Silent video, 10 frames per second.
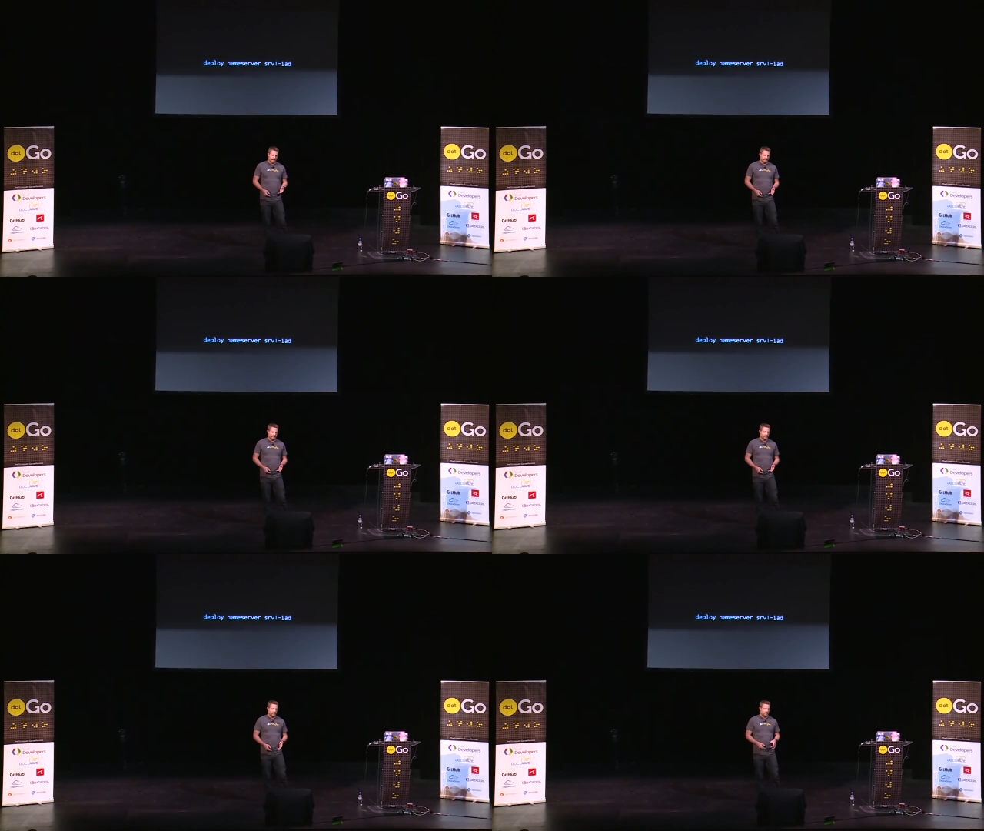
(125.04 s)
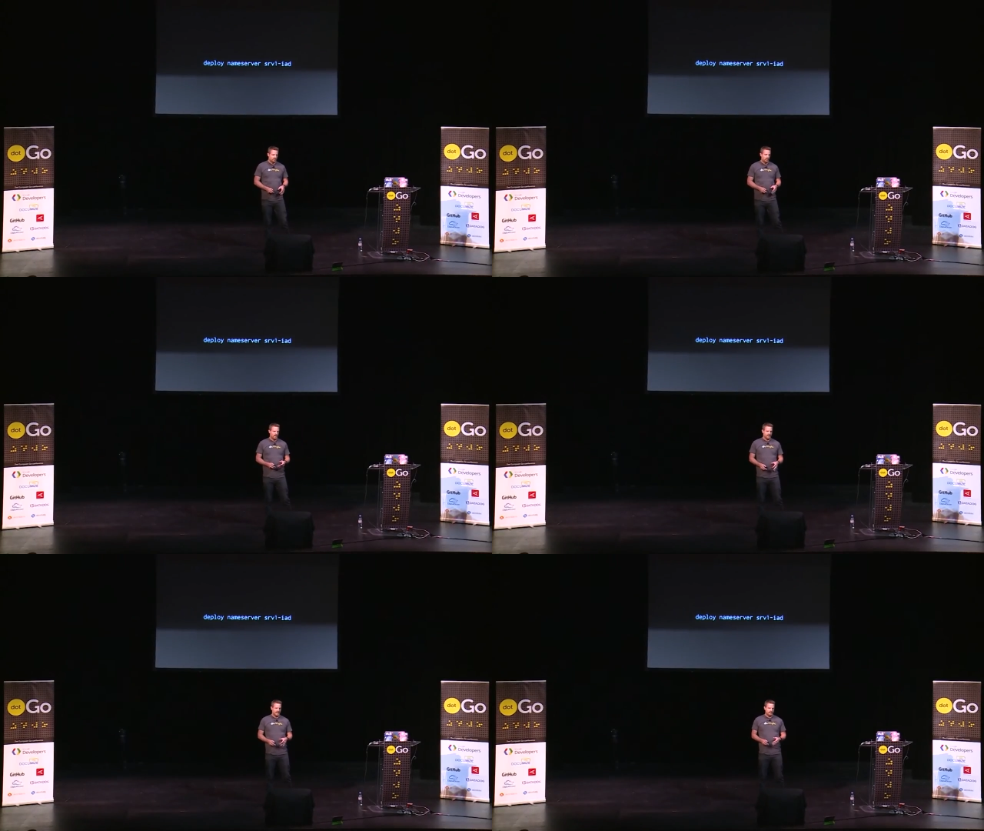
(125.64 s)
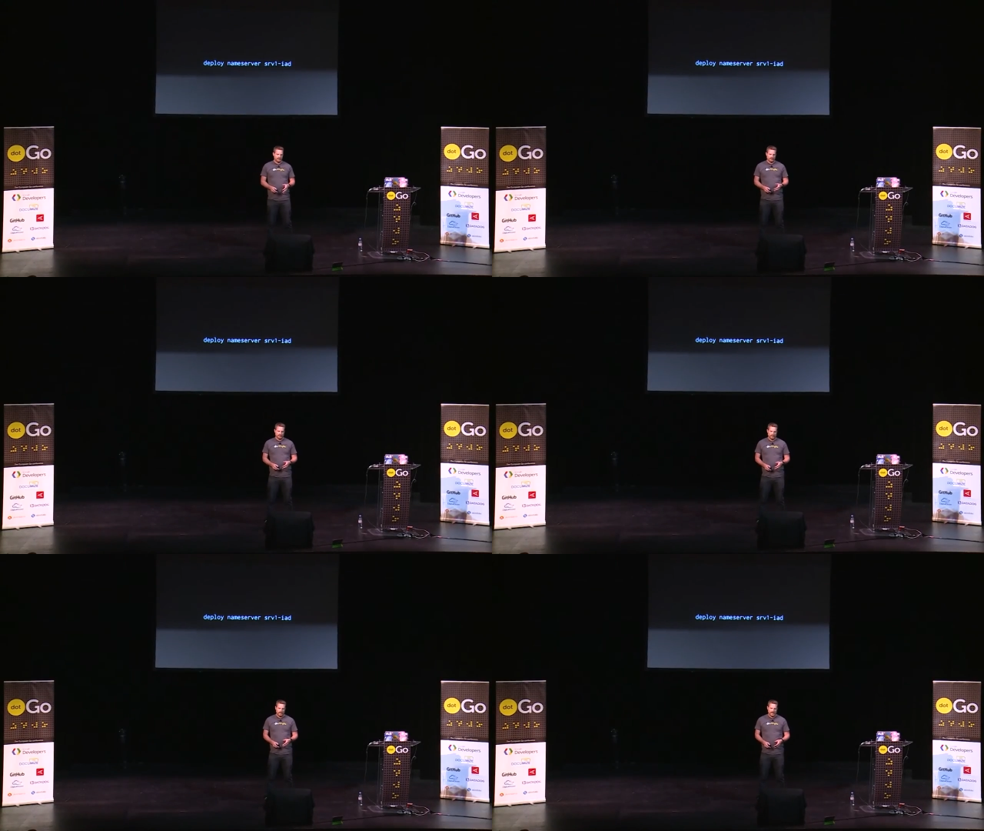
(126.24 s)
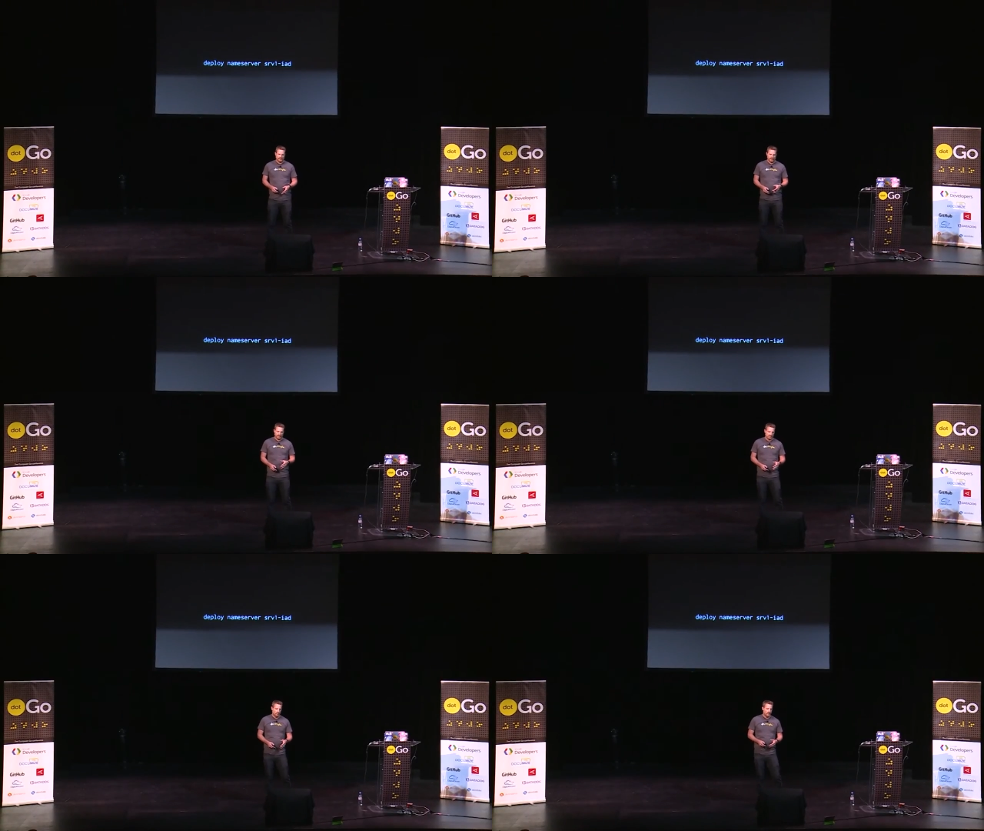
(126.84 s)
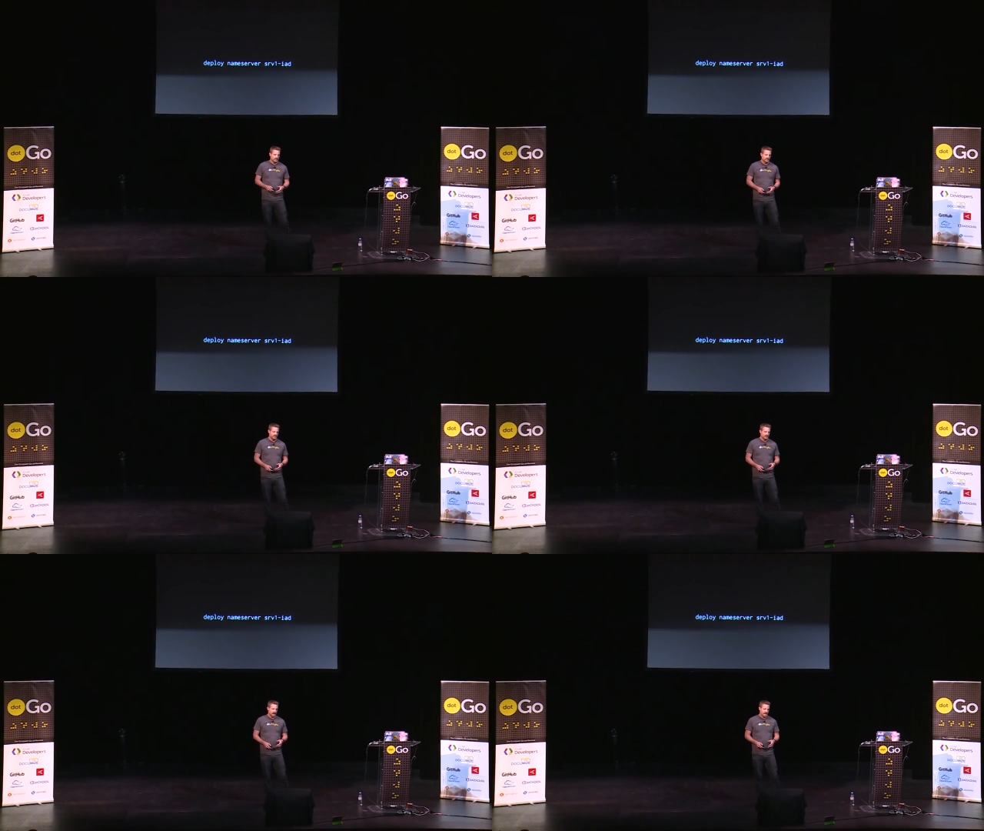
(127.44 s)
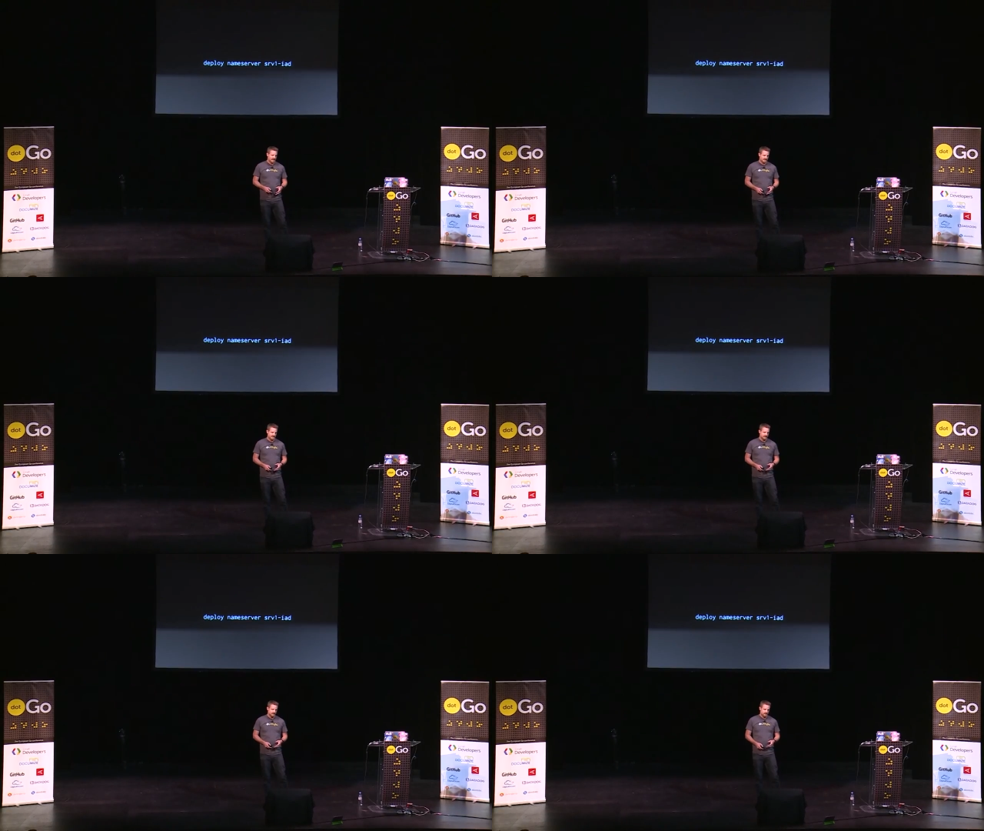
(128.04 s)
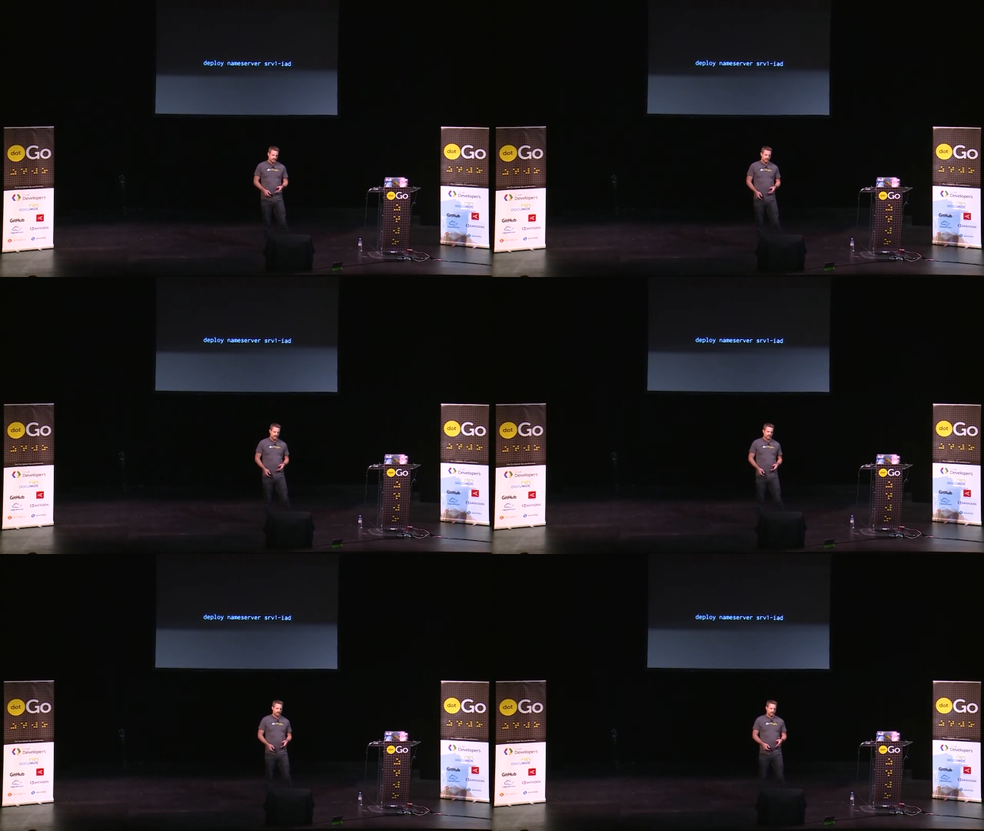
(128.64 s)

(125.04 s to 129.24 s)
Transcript: [unreadable: no face in view]